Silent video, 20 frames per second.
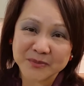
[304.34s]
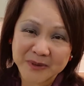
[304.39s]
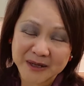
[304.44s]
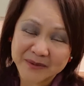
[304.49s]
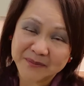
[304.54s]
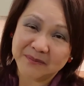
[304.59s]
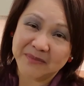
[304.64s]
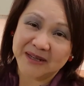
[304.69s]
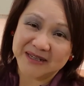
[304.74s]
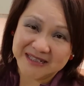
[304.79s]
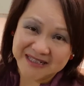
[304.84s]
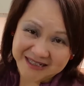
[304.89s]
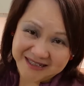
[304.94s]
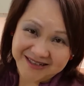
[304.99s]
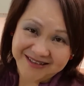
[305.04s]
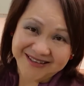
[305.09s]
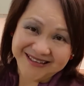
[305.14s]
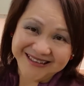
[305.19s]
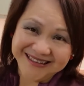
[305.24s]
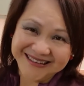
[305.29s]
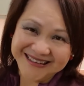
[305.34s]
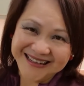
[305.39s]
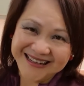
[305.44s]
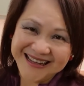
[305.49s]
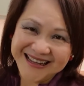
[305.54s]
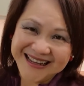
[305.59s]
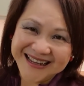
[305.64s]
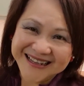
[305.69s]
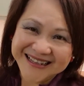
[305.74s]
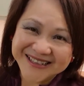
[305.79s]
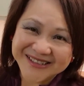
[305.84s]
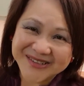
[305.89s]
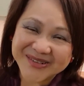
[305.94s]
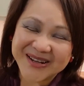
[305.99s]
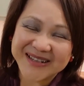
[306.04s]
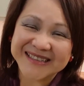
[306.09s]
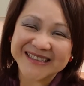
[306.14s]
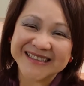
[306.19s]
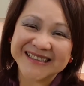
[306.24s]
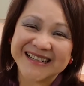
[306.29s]
make my day so
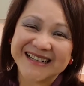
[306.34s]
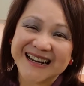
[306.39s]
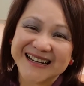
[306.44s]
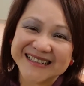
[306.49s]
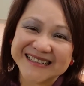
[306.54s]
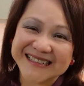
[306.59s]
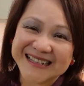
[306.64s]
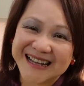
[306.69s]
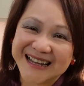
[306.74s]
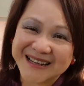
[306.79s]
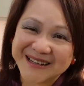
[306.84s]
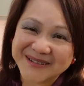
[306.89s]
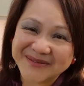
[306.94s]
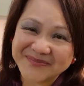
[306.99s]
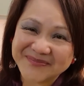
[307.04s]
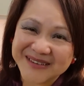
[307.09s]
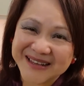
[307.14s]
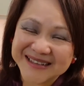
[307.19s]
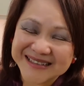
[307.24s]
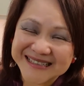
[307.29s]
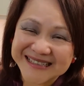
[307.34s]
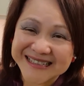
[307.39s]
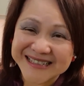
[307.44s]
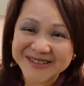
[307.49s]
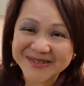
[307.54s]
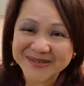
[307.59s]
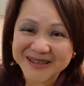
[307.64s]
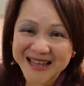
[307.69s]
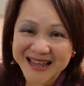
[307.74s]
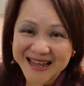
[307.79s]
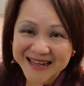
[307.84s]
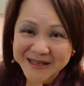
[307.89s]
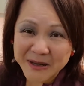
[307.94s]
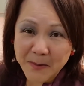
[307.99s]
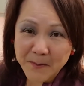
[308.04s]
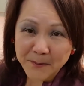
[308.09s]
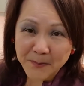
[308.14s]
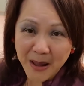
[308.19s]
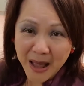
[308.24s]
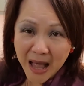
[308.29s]
until the next time see you then
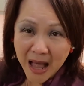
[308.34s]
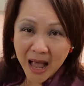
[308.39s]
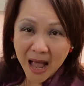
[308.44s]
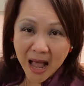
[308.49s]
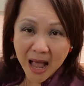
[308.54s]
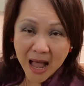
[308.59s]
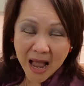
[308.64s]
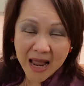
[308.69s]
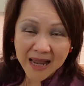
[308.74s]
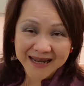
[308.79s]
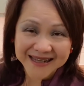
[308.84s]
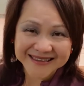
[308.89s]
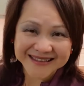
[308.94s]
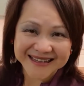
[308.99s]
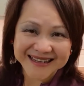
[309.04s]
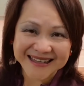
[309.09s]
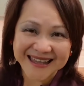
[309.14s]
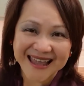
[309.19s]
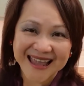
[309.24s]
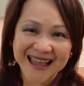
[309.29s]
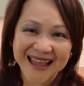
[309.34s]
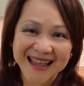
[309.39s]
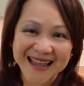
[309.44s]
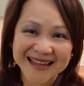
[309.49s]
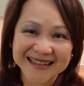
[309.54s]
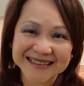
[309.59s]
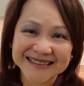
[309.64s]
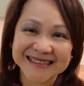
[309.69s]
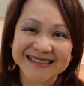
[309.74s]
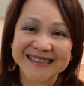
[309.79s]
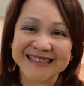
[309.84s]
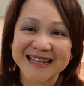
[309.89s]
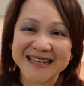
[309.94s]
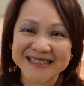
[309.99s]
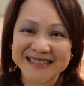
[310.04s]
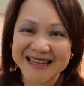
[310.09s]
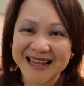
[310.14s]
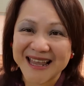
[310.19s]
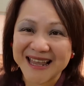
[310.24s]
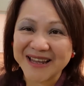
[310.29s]
bye take care Stay
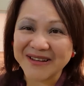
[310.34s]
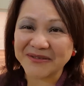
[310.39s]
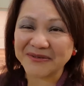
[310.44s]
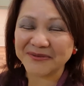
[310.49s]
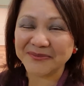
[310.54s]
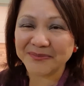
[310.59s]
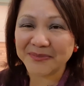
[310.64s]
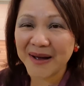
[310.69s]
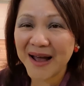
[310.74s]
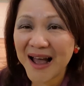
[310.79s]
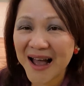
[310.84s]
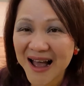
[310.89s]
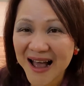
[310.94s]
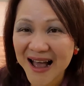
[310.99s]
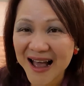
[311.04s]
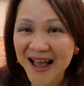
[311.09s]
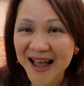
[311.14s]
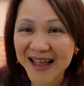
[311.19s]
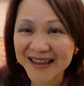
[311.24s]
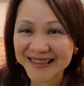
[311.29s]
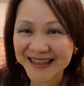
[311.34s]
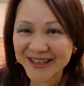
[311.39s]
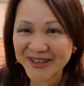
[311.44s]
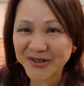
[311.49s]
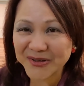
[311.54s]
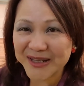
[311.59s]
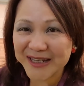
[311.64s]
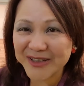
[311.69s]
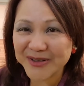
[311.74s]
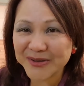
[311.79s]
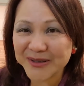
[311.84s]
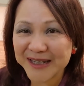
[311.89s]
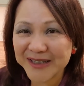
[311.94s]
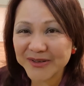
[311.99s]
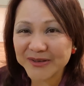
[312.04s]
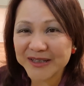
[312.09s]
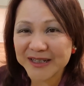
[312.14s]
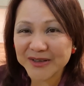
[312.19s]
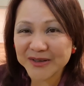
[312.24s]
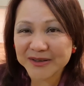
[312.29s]
safe. Bye. Thank you. Thank you. Thank you.
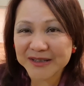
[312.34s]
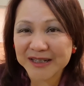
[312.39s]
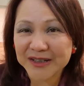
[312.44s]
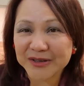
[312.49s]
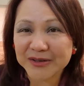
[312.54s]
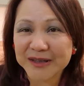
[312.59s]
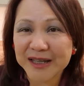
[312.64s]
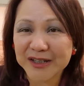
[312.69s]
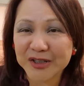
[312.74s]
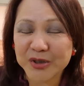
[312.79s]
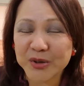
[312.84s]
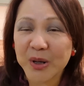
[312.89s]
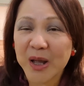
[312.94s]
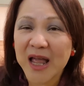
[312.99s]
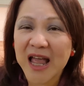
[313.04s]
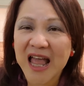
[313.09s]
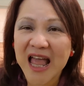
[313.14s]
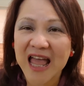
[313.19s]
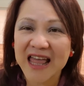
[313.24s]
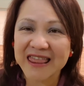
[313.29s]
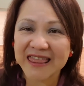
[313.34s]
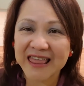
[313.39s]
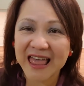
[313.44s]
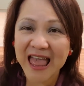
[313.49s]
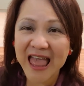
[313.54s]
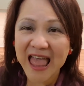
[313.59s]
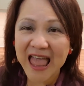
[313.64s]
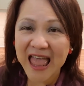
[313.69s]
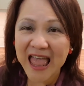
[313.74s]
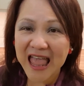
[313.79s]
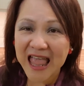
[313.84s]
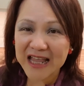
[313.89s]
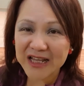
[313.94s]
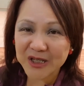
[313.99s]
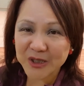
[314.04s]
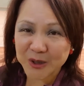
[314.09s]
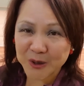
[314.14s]
Thank you. Thank you. Thank you. Thank